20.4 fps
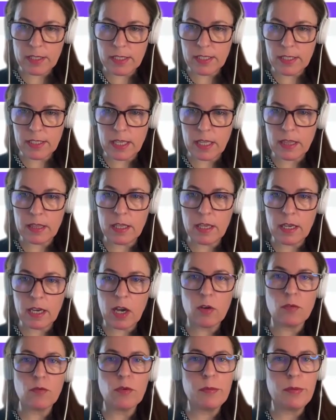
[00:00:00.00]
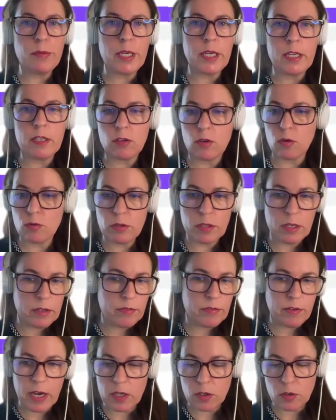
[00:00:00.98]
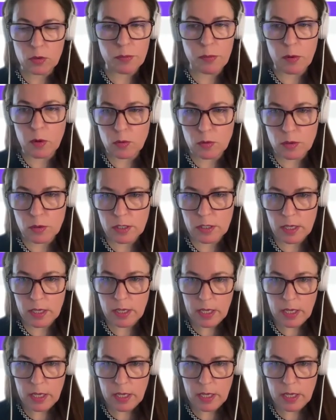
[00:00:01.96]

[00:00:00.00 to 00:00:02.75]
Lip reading: is something I will be totally fine to post.